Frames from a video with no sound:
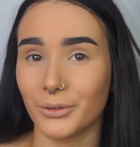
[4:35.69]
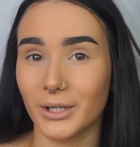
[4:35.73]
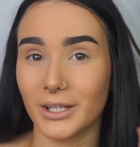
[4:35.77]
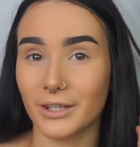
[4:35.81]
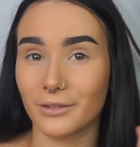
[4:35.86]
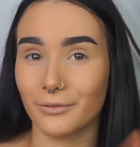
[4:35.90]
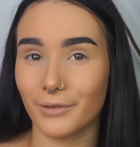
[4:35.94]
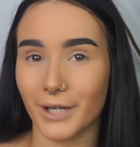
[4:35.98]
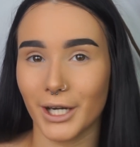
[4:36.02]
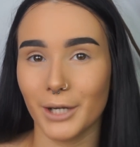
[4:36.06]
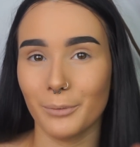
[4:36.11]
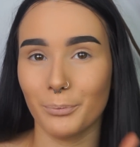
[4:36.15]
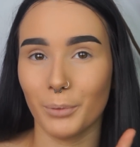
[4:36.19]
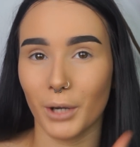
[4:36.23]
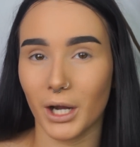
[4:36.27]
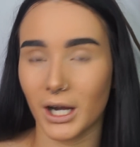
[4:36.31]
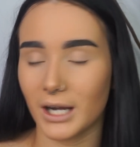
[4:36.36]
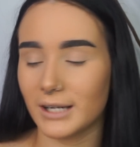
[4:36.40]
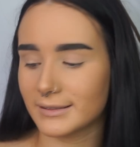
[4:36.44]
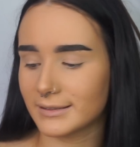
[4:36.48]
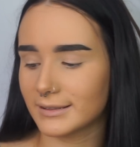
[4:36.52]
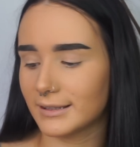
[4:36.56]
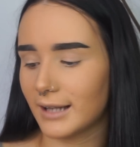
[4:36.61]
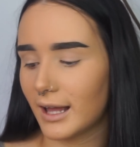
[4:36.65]
It's very
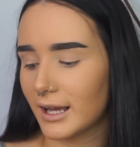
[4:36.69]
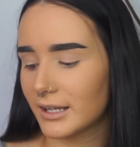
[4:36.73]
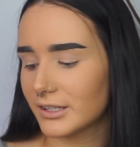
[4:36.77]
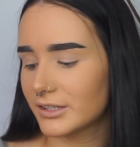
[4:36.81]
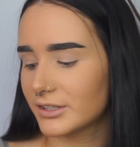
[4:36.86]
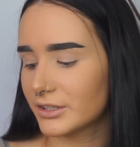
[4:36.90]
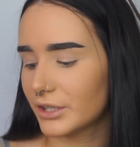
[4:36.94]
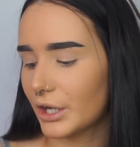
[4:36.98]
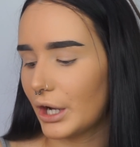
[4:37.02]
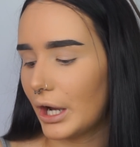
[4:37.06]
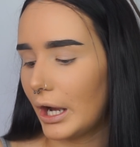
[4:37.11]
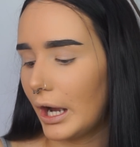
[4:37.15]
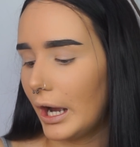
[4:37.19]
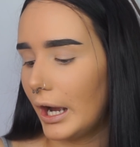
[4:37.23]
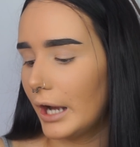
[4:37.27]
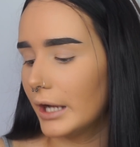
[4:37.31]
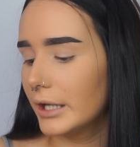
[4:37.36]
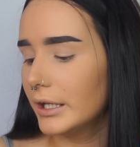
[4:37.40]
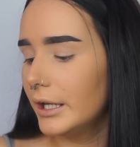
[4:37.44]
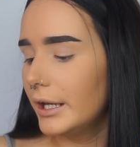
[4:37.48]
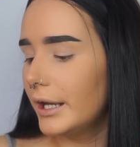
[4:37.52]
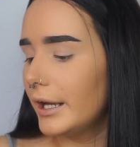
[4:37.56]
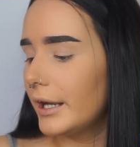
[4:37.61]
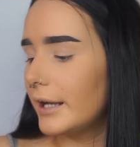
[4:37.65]
personalized to her.